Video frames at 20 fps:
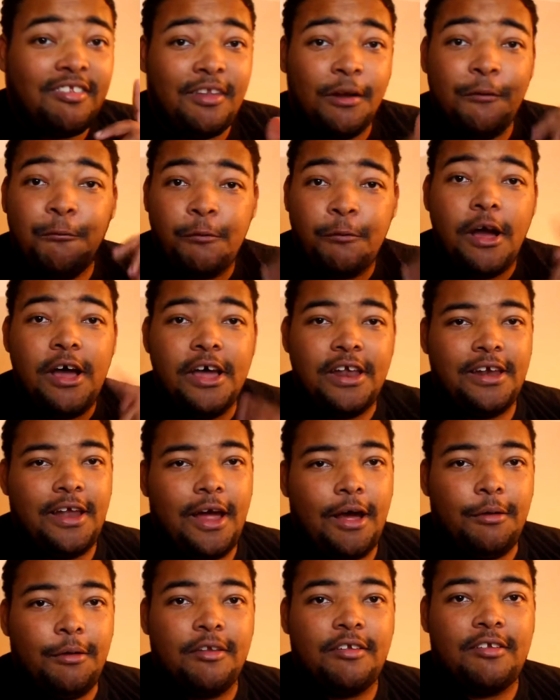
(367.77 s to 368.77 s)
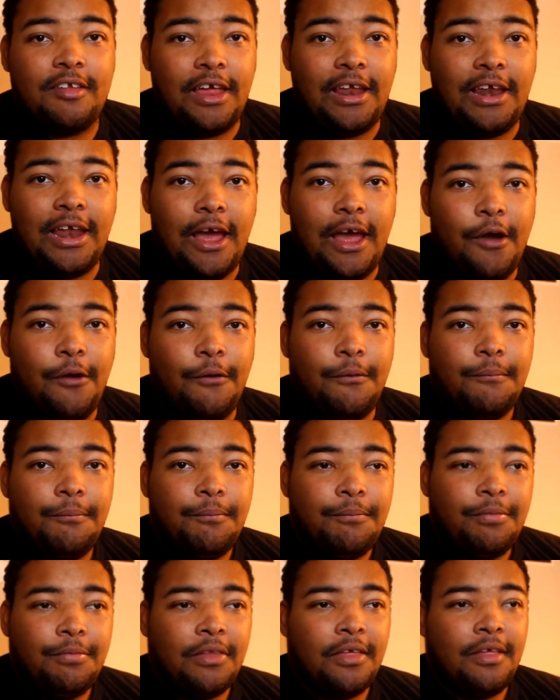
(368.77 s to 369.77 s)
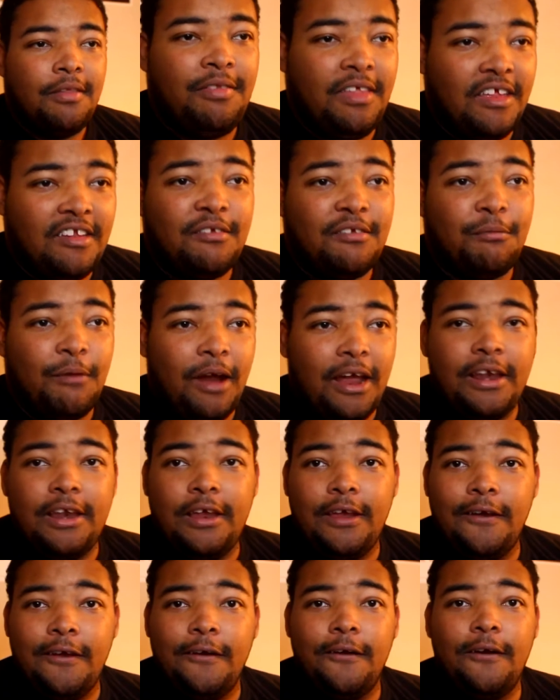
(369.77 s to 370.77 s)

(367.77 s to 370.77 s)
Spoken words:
which isn't seen in any of the other parts